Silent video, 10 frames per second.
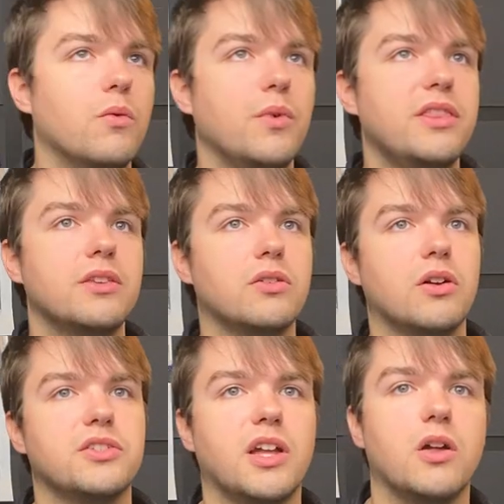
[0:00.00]
with this
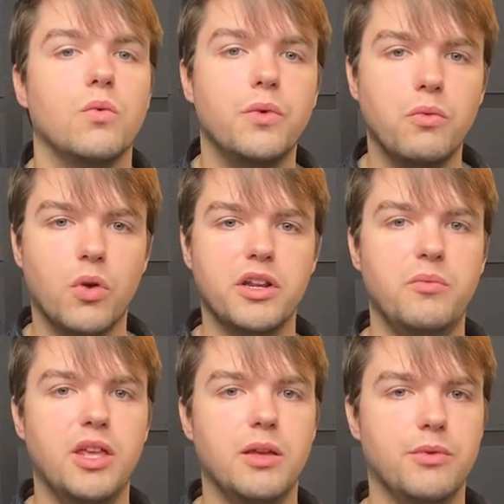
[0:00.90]
art style, we want to
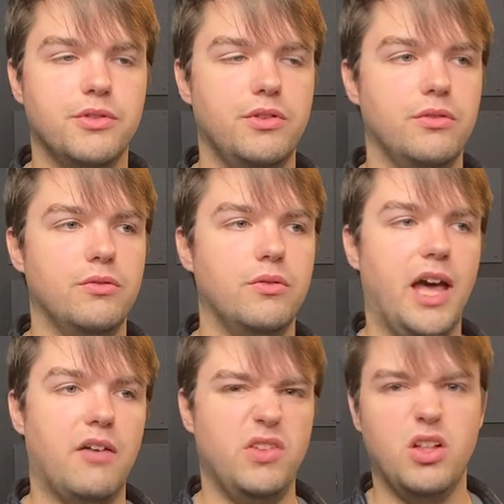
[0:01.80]
be able to
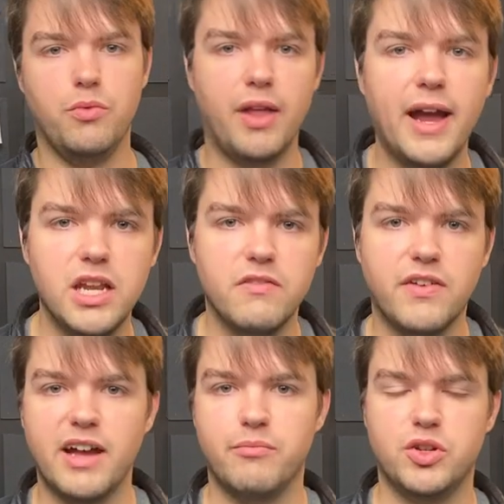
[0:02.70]
have, you know,
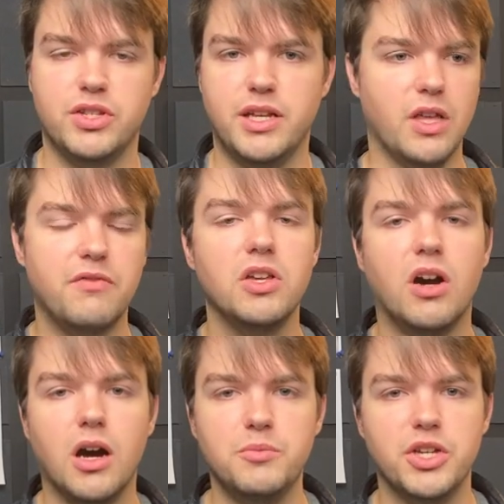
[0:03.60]
95% of the
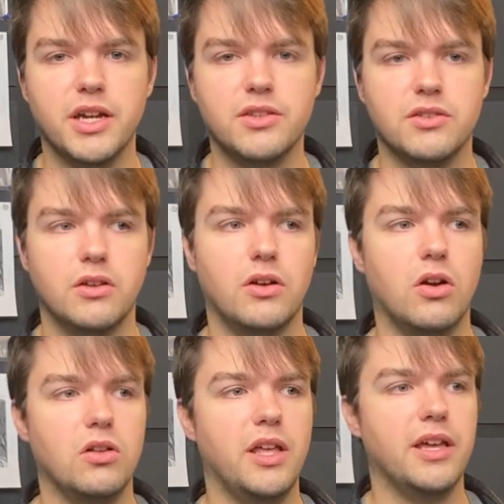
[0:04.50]
objects
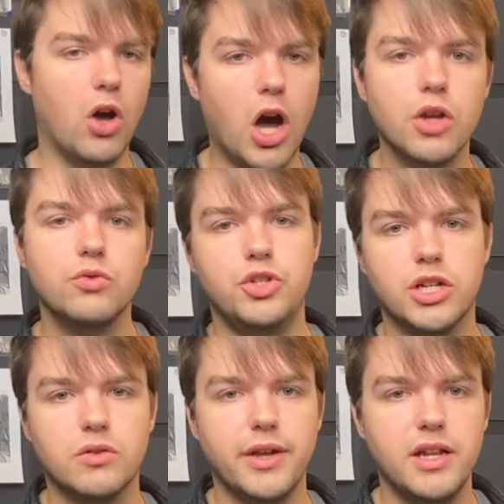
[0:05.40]
are like
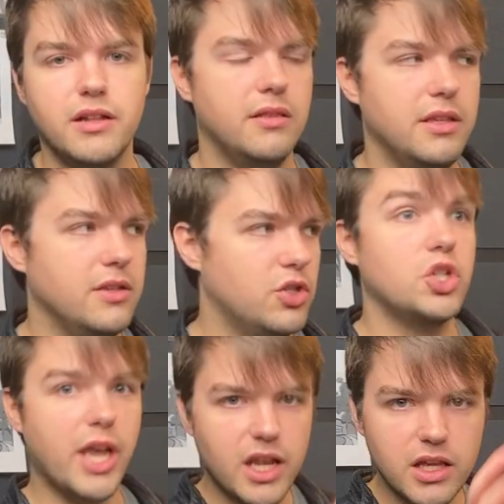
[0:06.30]
auto-generated, the
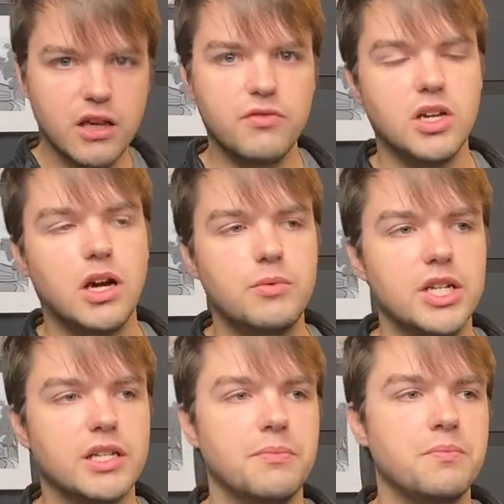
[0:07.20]
shading of the object.